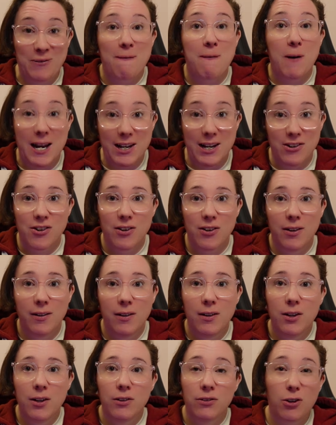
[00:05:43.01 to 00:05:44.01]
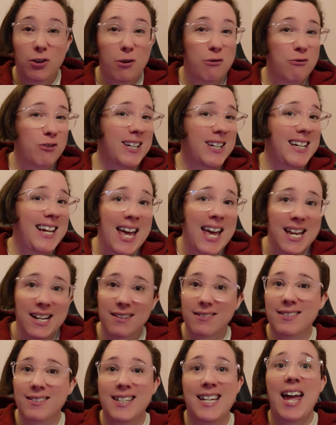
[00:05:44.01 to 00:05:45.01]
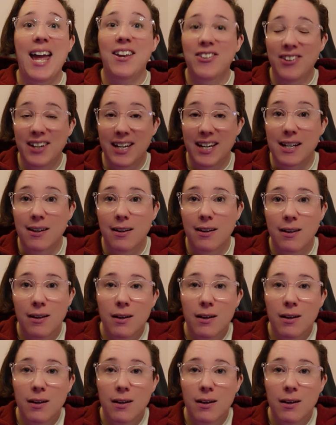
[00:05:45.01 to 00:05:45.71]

friend. So forget guessing.